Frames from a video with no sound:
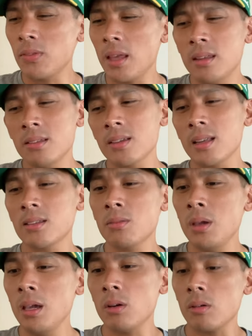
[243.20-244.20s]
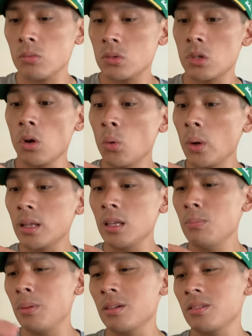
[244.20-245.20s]
they did send it to me so
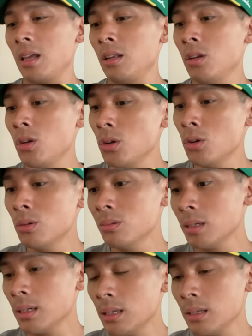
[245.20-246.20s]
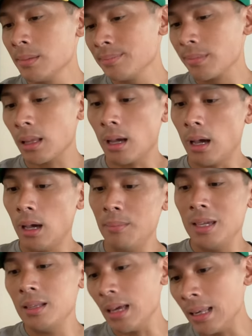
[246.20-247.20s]
quickly because they knew, I
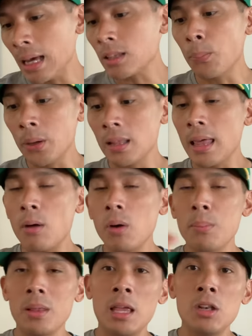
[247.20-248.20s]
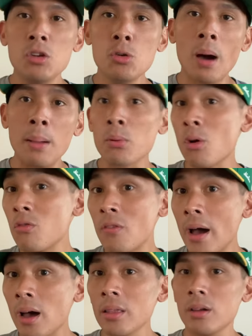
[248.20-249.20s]
mean, and not to put it that way, but they knew my
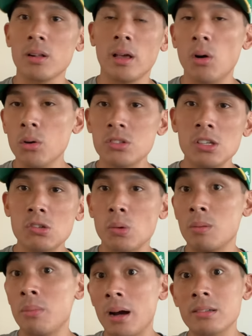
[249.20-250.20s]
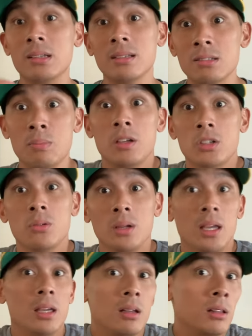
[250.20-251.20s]
profile. They were like, oh, C-Squared Boxing, let's make sure we
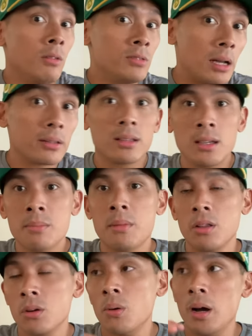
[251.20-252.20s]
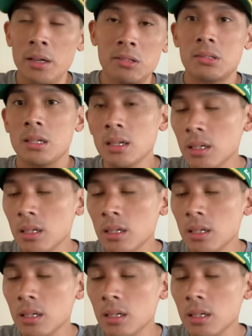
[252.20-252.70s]
get gloves out to him. Otherwise,